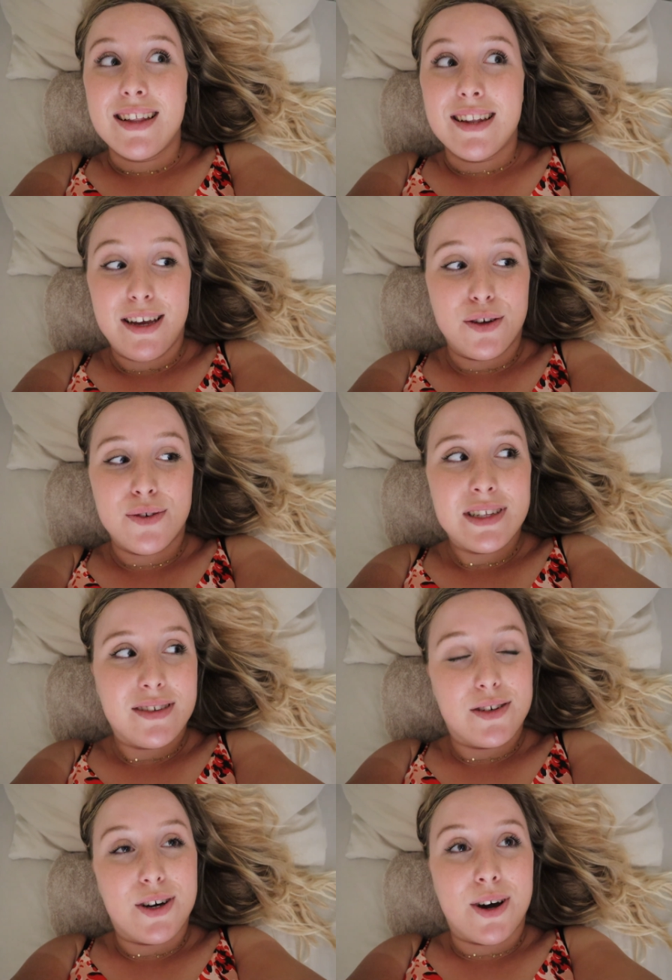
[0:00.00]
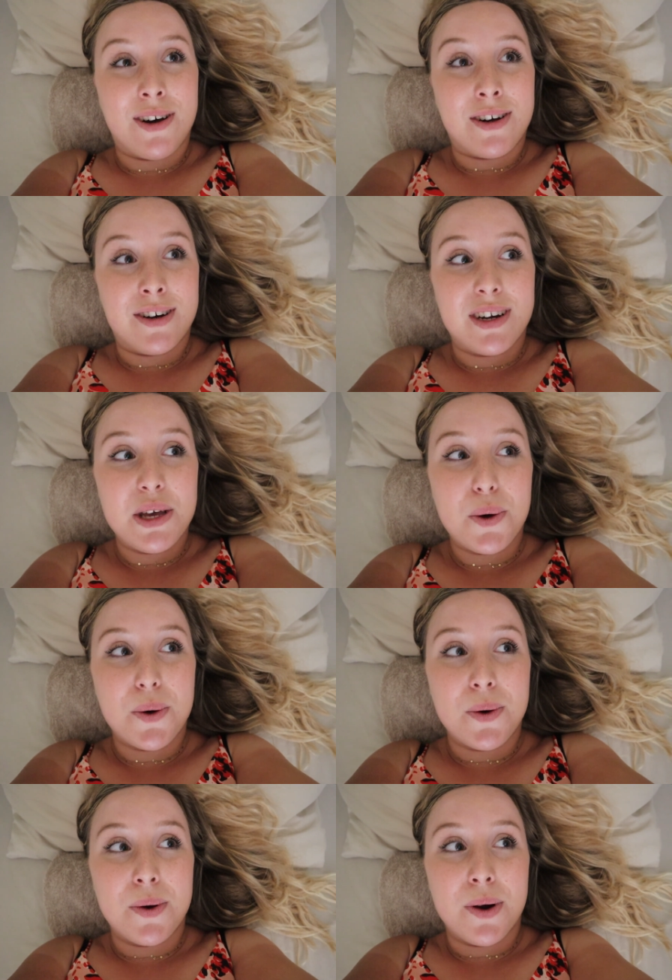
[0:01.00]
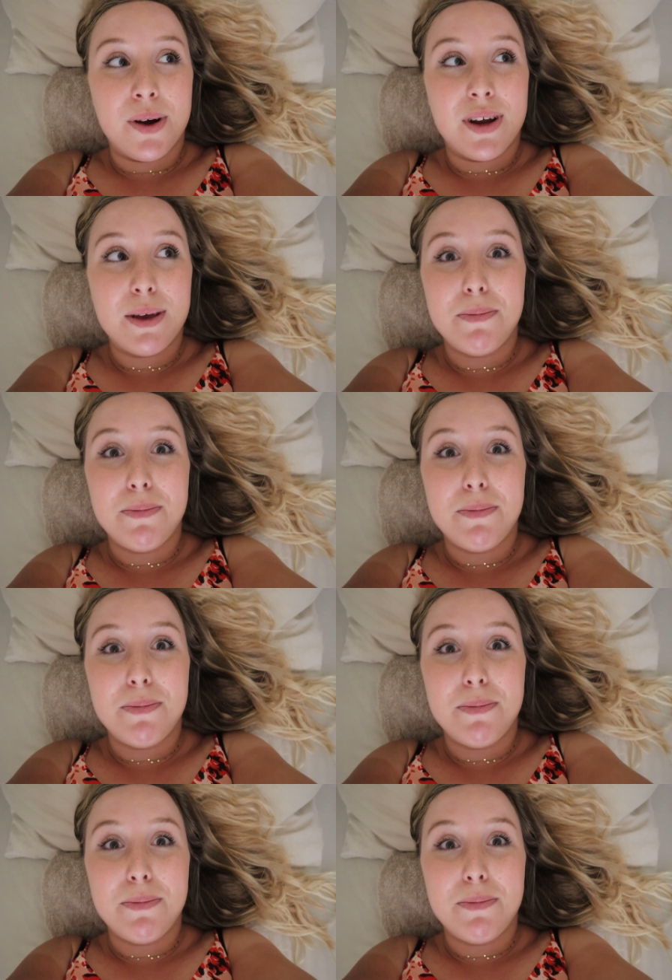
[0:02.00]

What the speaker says: the rental car or